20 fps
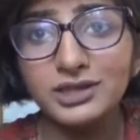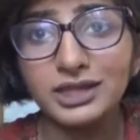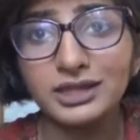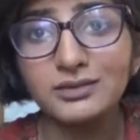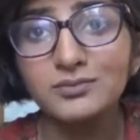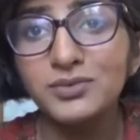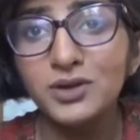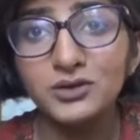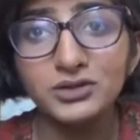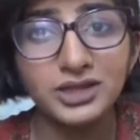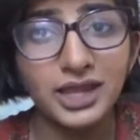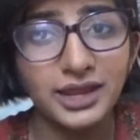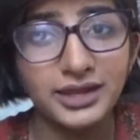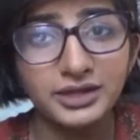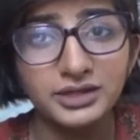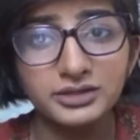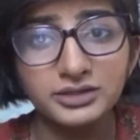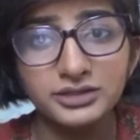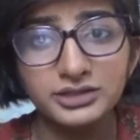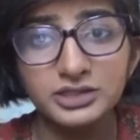in both
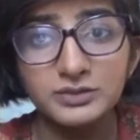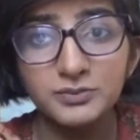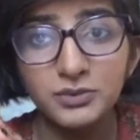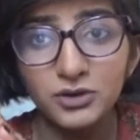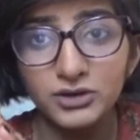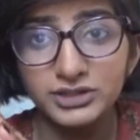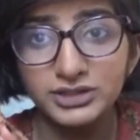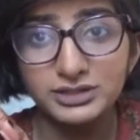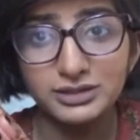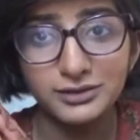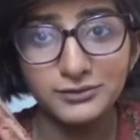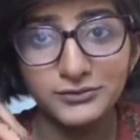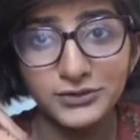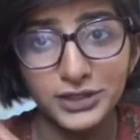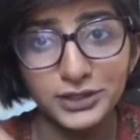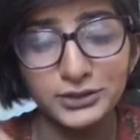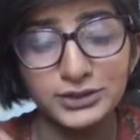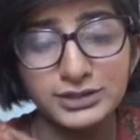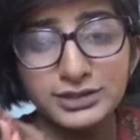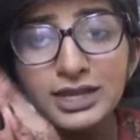characters' points of
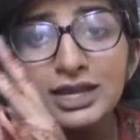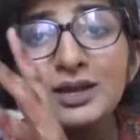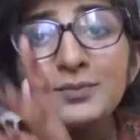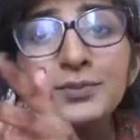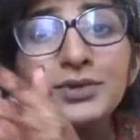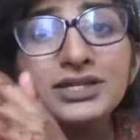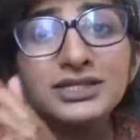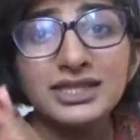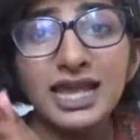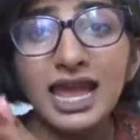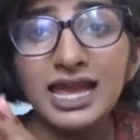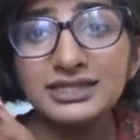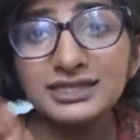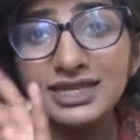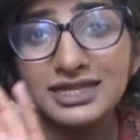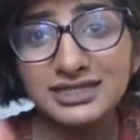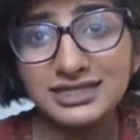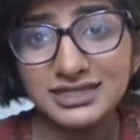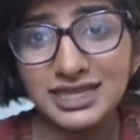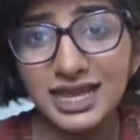views because, as
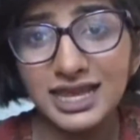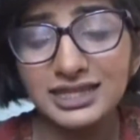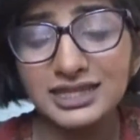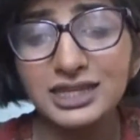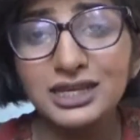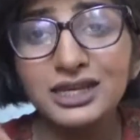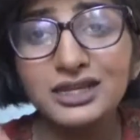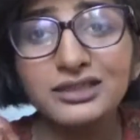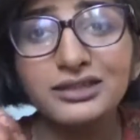I said,